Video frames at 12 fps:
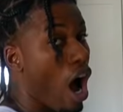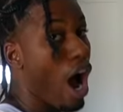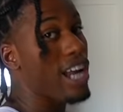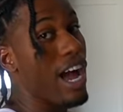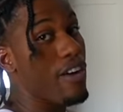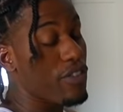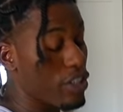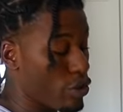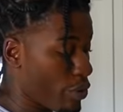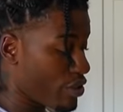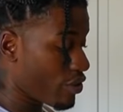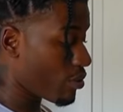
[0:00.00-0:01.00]
All right, now we can
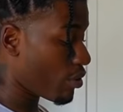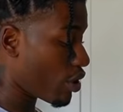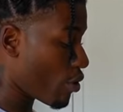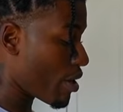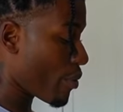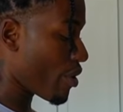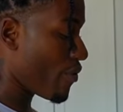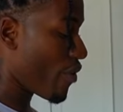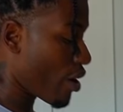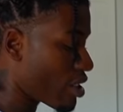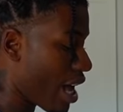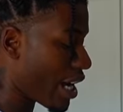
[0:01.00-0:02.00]
do is a little bit of
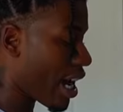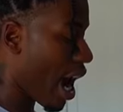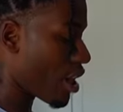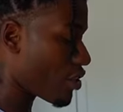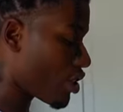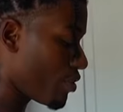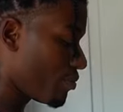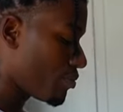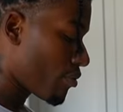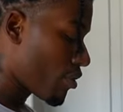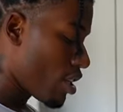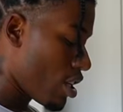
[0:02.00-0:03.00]
reverse psychology.
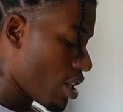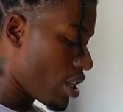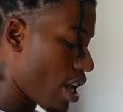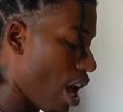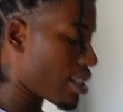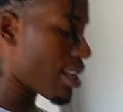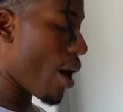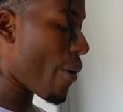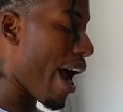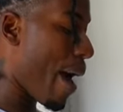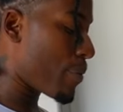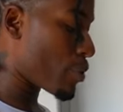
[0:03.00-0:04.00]
Now I saw
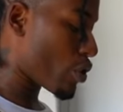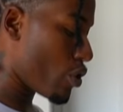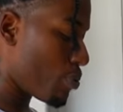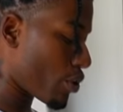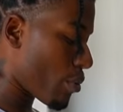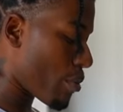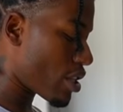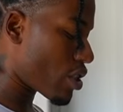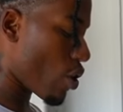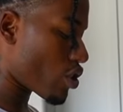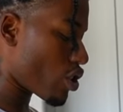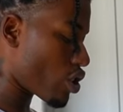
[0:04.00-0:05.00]
what happens when you put the
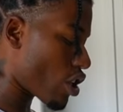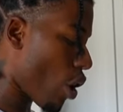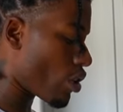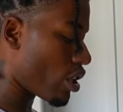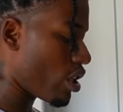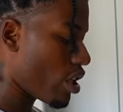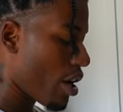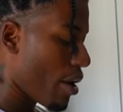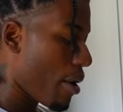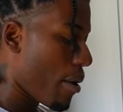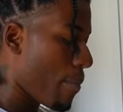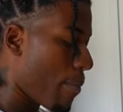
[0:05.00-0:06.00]
Mentos in the soda,
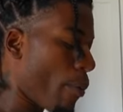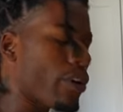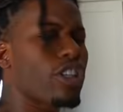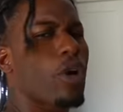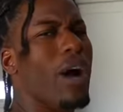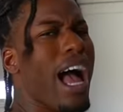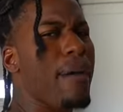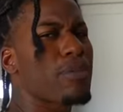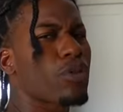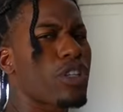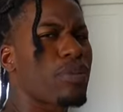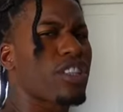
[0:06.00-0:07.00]
but we don't know what
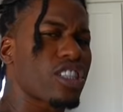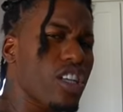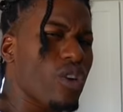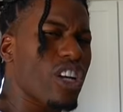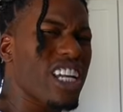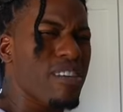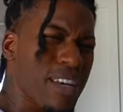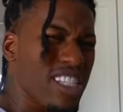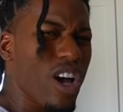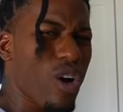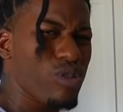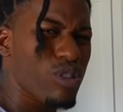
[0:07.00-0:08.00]
happens when you put the soda in the
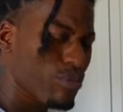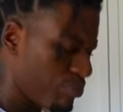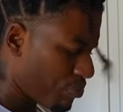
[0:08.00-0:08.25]
Mentos.